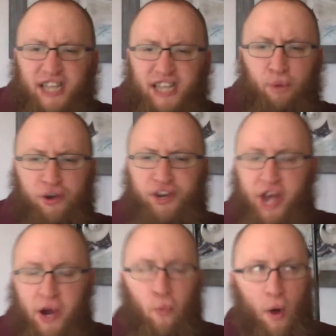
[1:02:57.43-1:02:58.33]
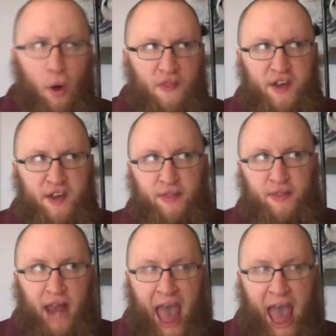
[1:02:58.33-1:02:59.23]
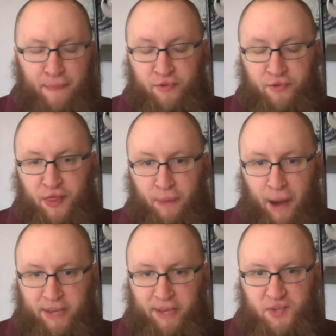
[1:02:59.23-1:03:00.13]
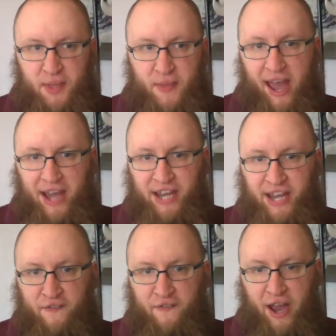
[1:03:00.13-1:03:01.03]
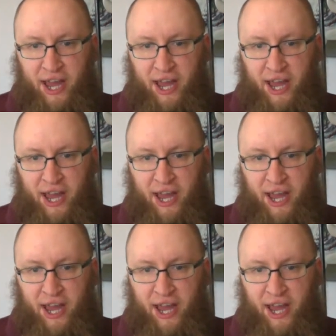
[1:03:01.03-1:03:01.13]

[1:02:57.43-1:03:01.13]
that they identified a structural flaw with the Hugo ballot. You know,